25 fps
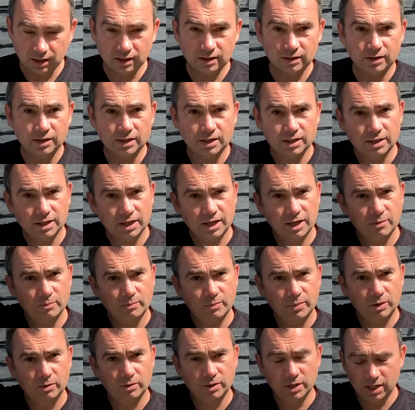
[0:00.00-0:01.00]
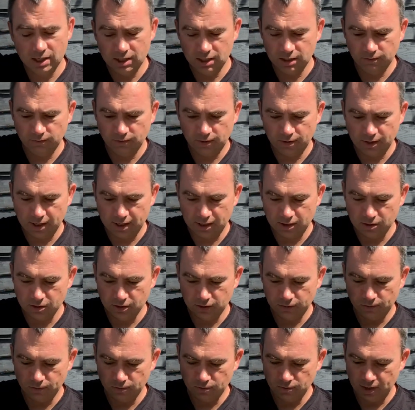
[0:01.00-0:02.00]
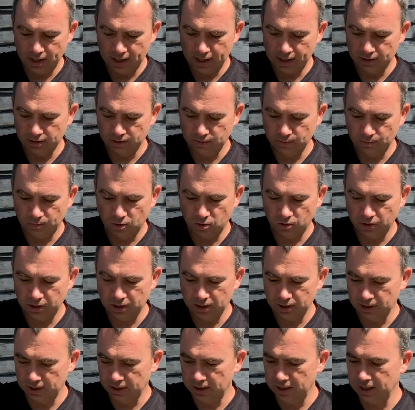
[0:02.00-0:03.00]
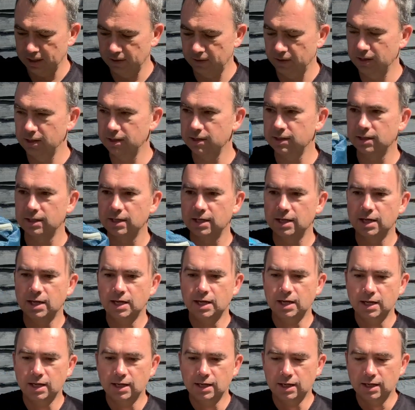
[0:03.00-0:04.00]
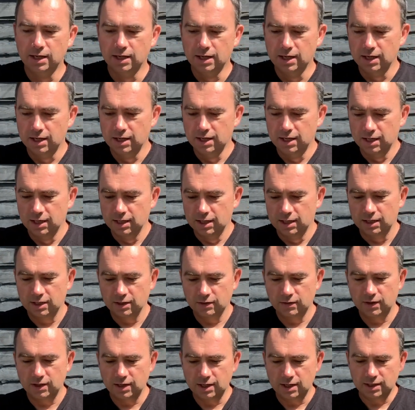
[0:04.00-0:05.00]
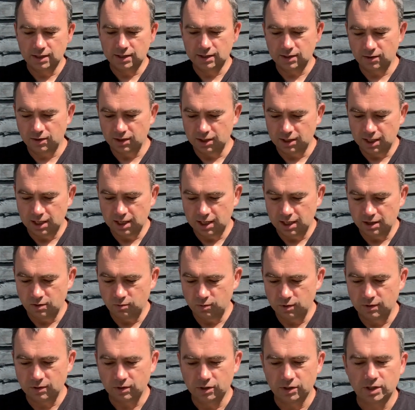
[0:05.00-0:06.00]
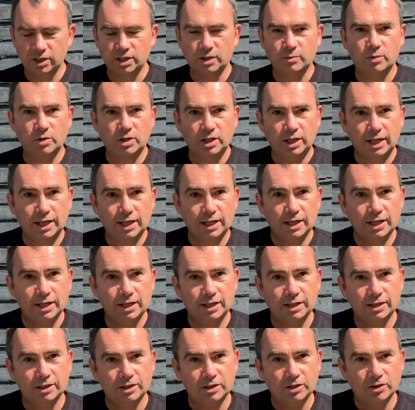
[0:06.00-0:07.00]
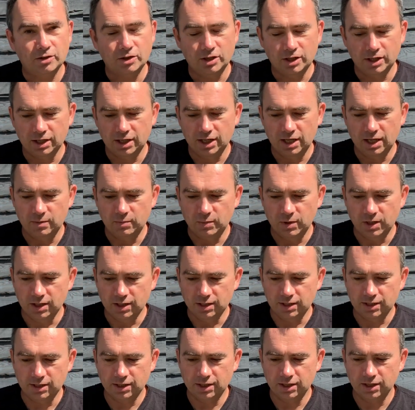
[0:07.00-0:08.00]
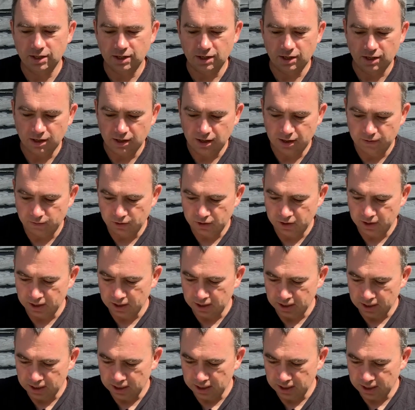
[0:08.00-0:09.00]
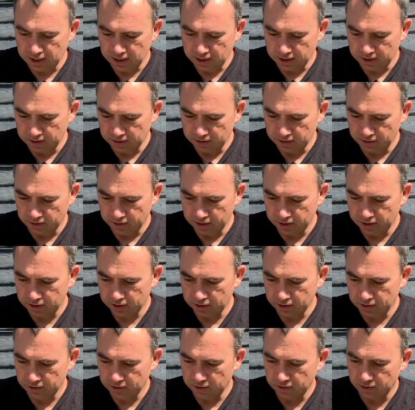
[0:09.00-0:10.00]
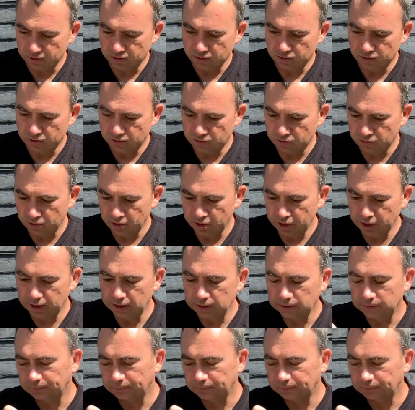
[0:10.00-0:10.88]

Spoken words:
this hip belt is very useful, and some pockets to get things. The other thing inside here, we've got a double layer to try and keep it everything in here nice and dry.